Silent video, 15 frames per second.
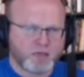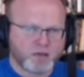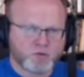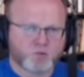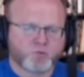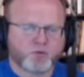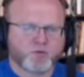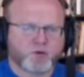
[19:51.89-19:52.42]

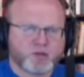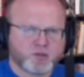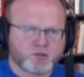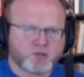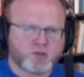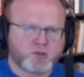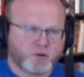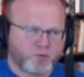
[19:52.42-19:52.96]

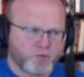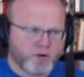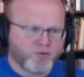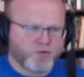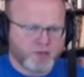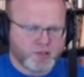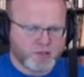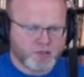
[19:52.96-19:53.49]
inspiration and
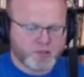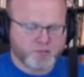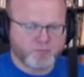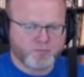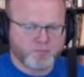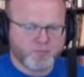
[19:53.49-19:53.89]
revelation.